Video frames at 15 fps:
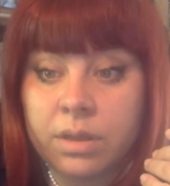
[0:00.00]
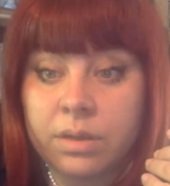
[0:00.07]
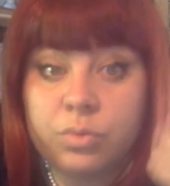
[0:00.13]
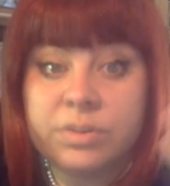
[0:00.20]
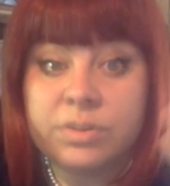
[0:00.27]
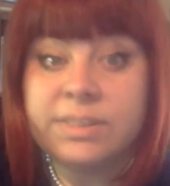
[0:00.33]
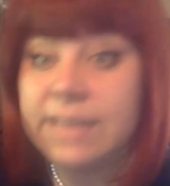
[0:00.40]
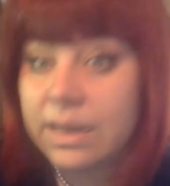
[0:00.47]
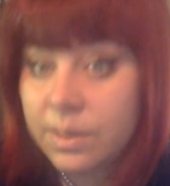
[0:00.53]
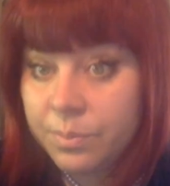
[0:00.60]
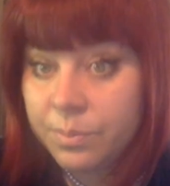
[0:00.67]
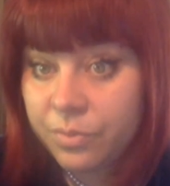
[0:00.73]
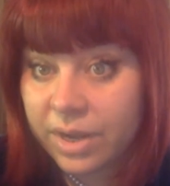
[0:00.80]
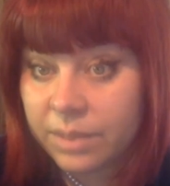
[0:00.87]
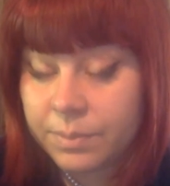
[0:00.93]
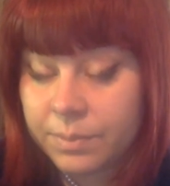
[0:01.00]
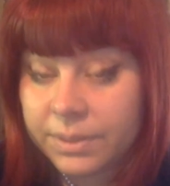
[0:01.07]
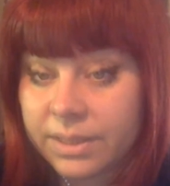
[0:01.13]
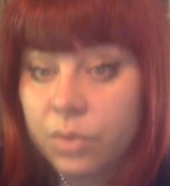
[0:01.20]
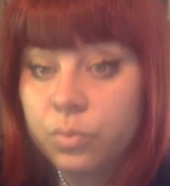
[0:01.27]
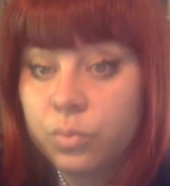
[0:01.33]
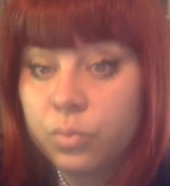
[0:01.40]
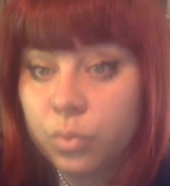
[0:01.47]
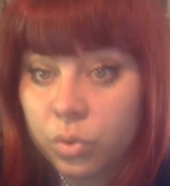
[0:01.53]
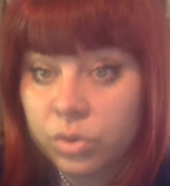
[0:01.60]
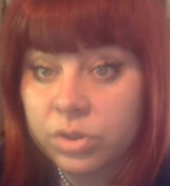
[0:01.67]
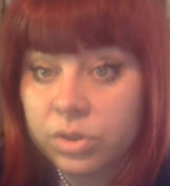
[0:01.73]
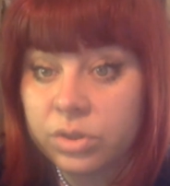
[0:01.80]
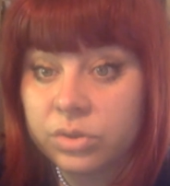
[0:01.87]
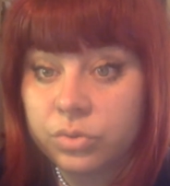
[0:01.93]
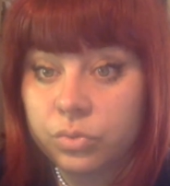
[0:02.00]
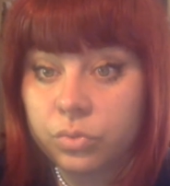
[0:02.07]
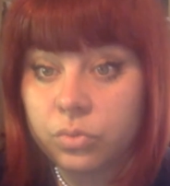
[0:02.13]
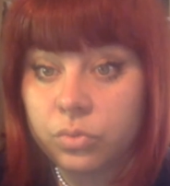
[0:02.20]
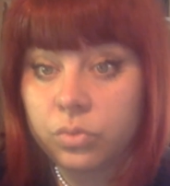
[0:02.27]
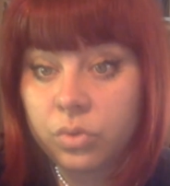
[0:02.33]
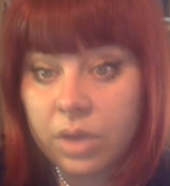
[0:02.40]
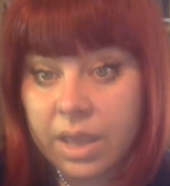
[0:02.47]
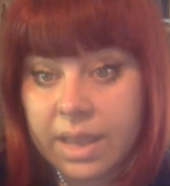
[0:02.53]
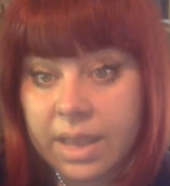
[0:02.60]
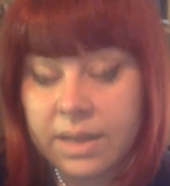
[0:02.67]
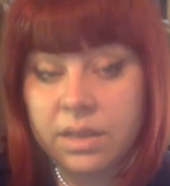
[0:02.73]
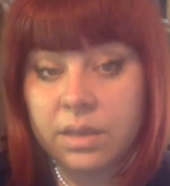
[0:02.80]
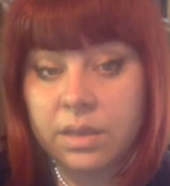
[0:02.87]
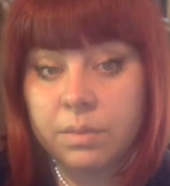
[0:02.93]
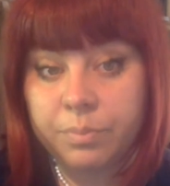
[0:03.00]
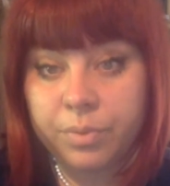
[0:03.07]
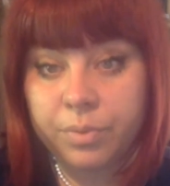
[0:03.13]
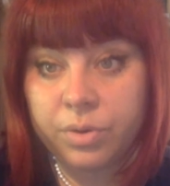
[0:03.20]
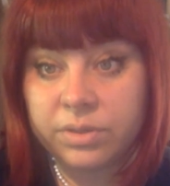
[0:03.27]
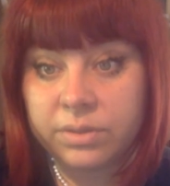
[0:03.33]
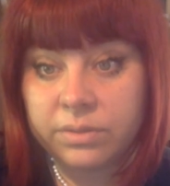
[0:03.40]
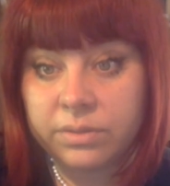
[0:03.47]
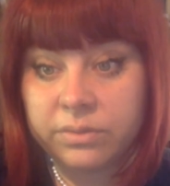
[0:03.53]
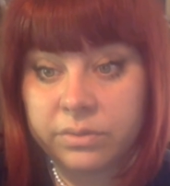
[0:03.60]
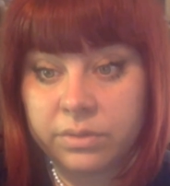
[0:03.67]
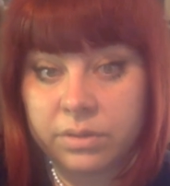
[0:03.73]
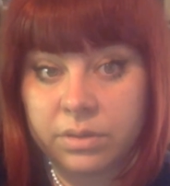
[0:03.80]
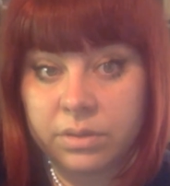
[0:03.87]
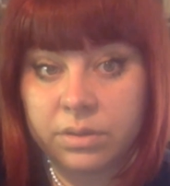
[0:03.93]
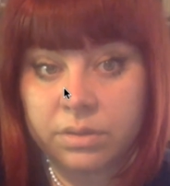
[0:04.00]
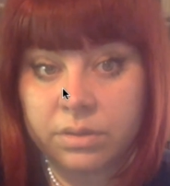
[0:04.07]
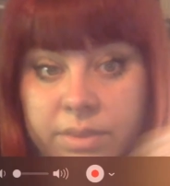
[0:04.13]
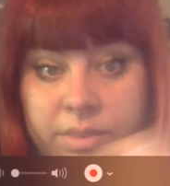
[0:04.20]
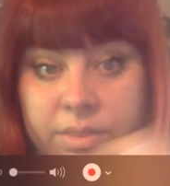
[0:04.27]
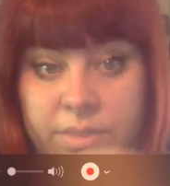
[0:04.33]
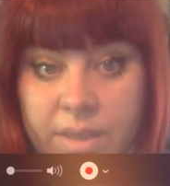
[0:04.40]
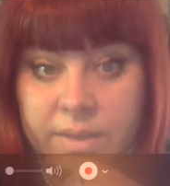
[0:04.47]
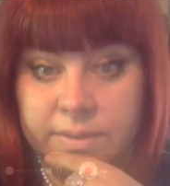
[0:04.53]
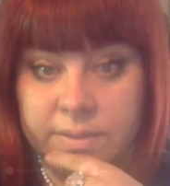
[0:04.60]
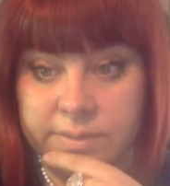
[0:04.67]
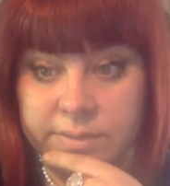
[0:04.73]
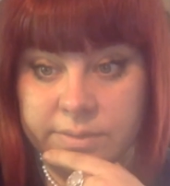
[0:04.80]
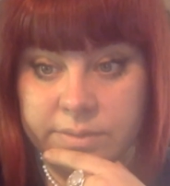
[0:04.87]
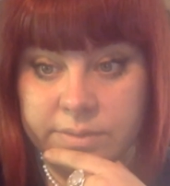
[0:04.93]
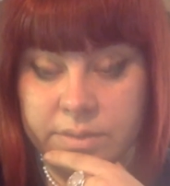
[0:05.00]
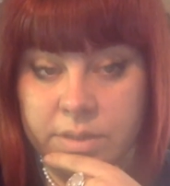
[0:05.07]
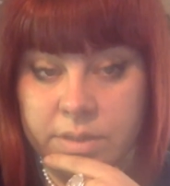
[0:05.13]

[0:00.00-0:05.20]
would celebrate but they wouldn't do any important uh, things